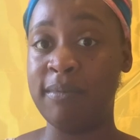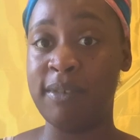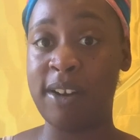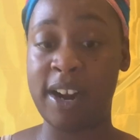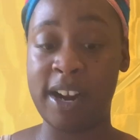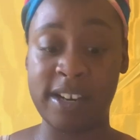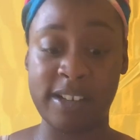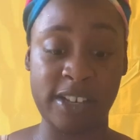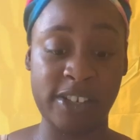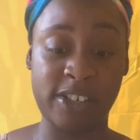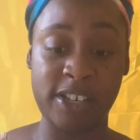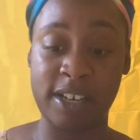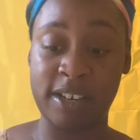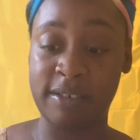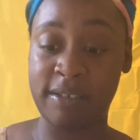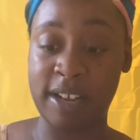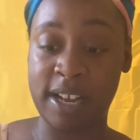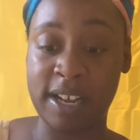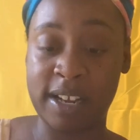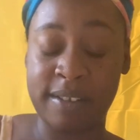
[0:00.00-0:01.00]
crazy shit,
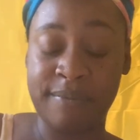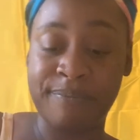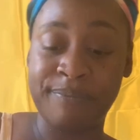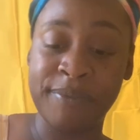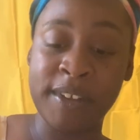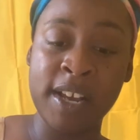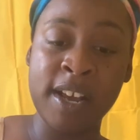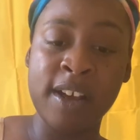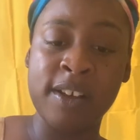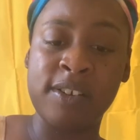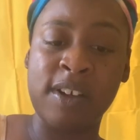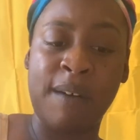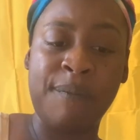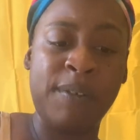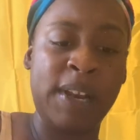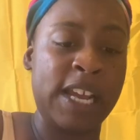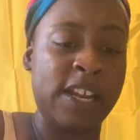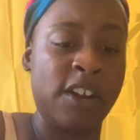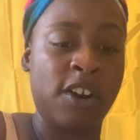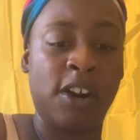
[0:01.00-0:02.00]
okay? So I
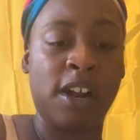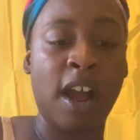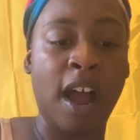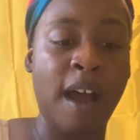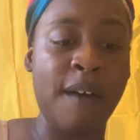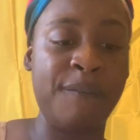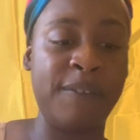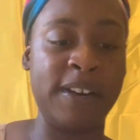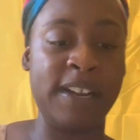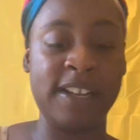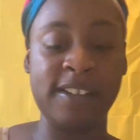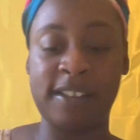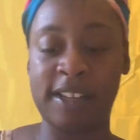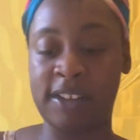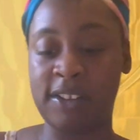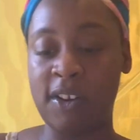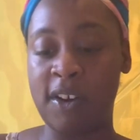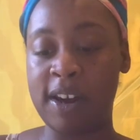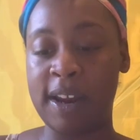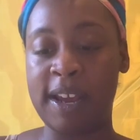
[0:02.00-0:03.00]
feel like your confidence is
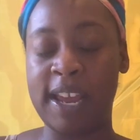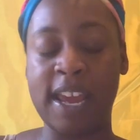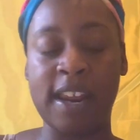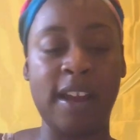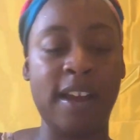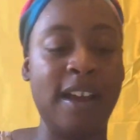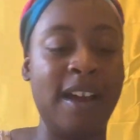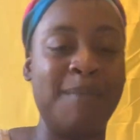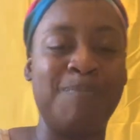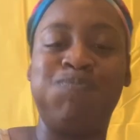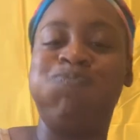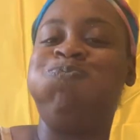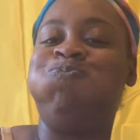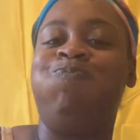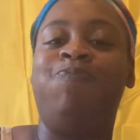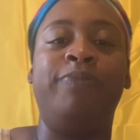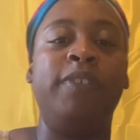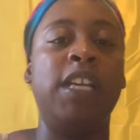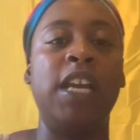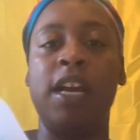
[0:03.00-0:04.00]
gonna get up.
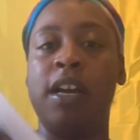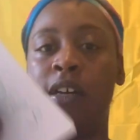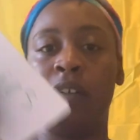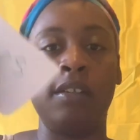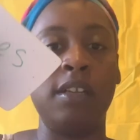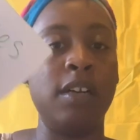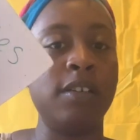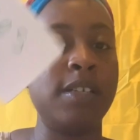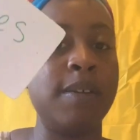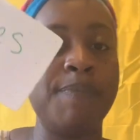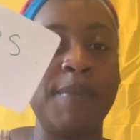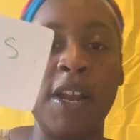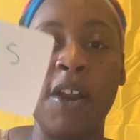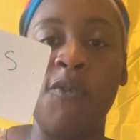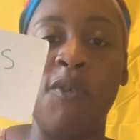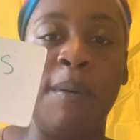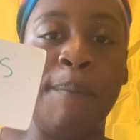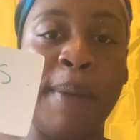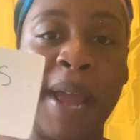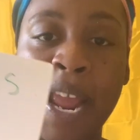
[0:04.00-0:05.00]
Yeah, there's something here
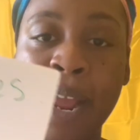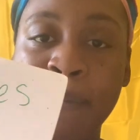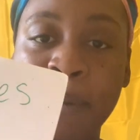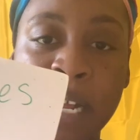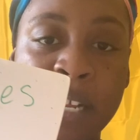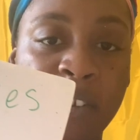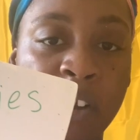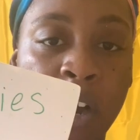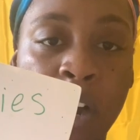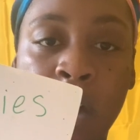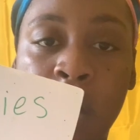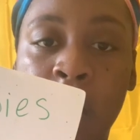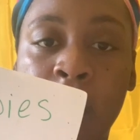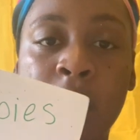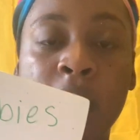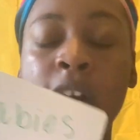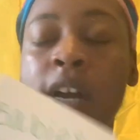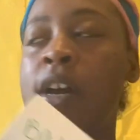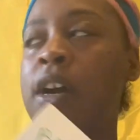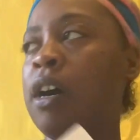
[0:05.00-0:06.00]
with babies, y'all.
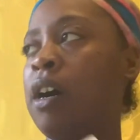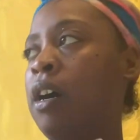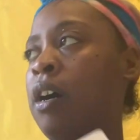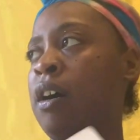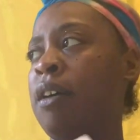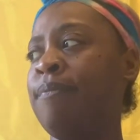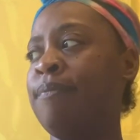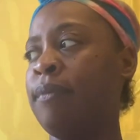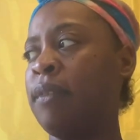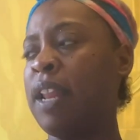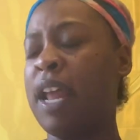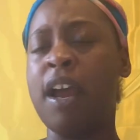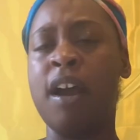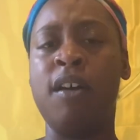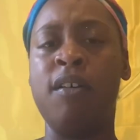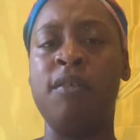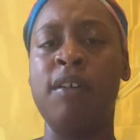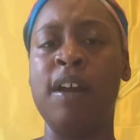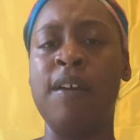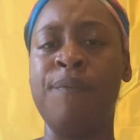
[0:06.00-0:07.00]

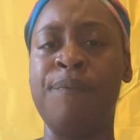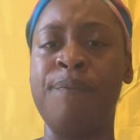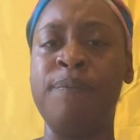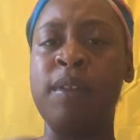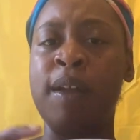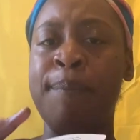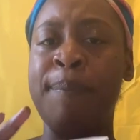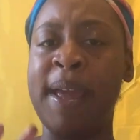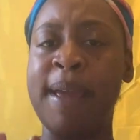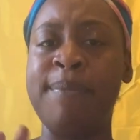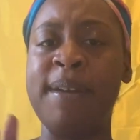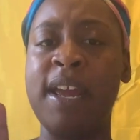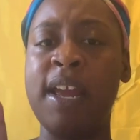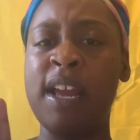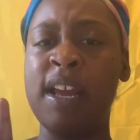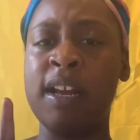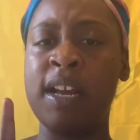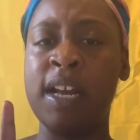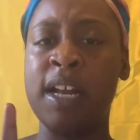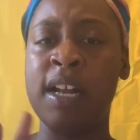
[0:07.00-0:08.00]
Now, if a
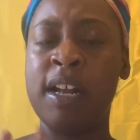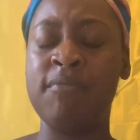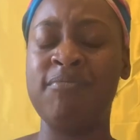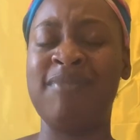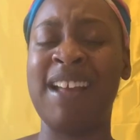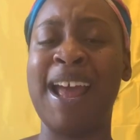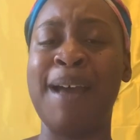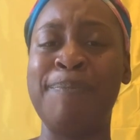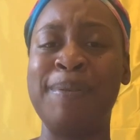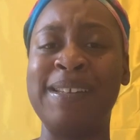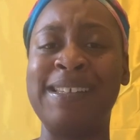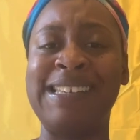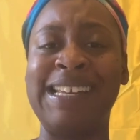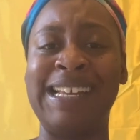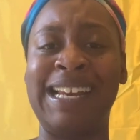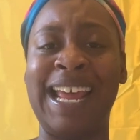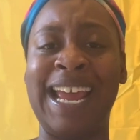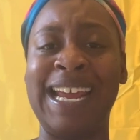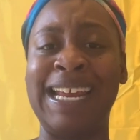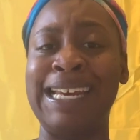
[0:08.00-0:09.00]
baby happens to,
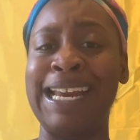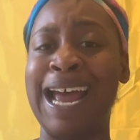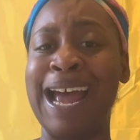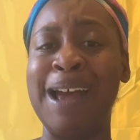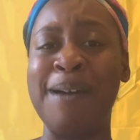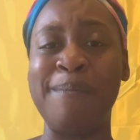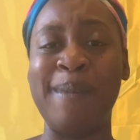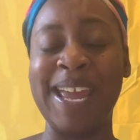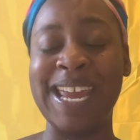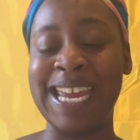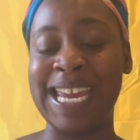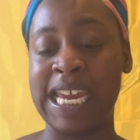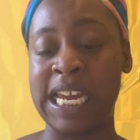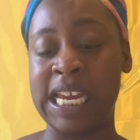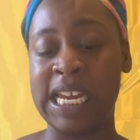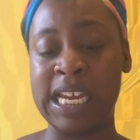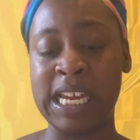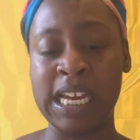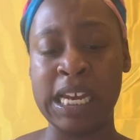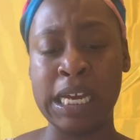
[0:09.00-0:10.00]
like, not make
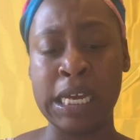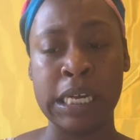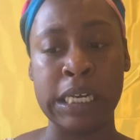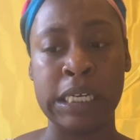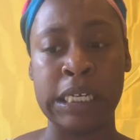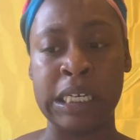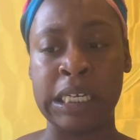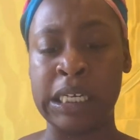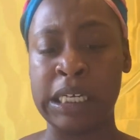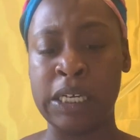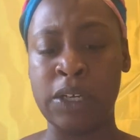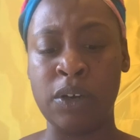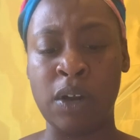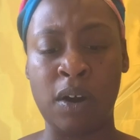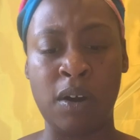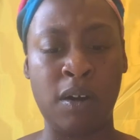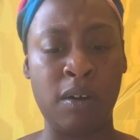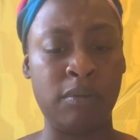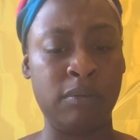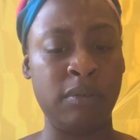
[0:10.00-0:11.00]
it, you
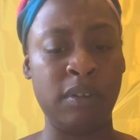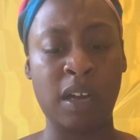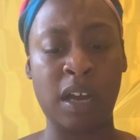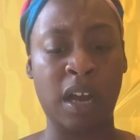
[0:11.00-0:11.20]
know,